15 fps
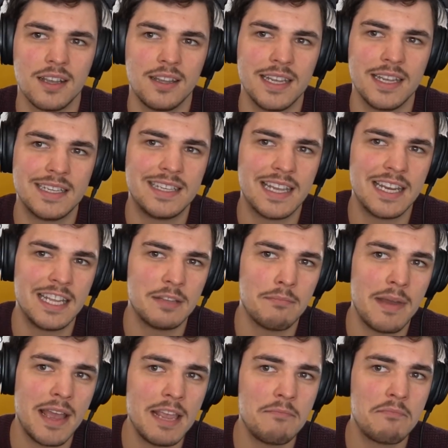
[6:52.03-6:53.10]
like then it
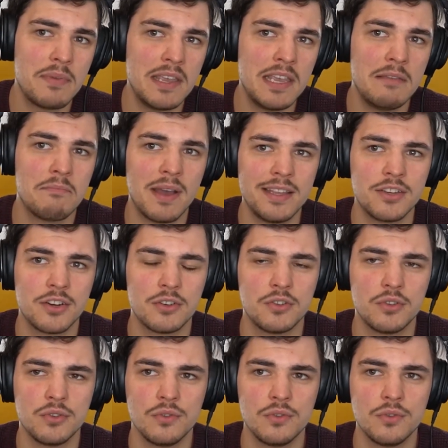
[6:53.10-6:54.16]
may be better
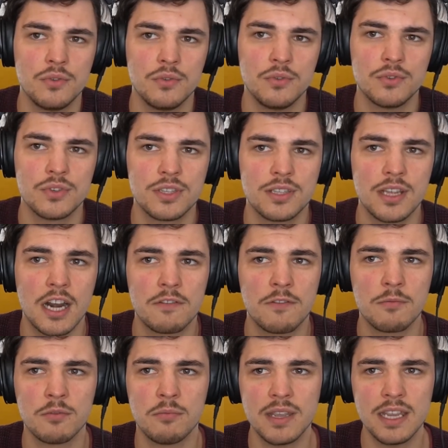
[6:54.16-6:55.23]
to start
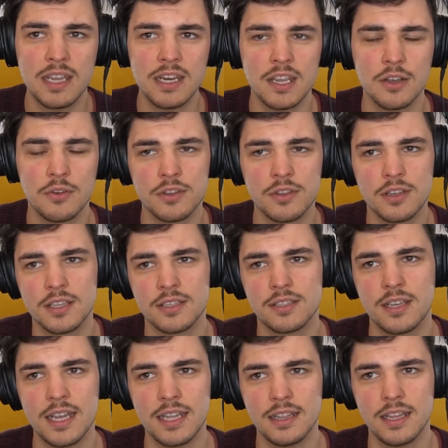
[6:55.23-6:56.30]
from the beginning on the
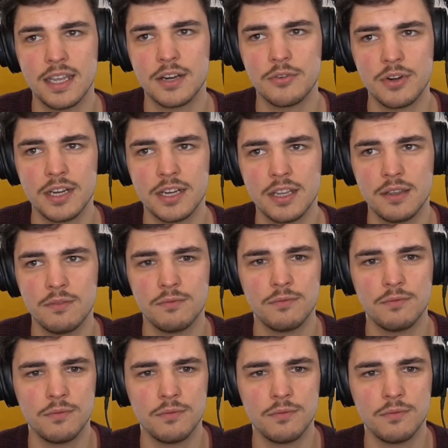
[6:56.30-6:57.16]
side, like really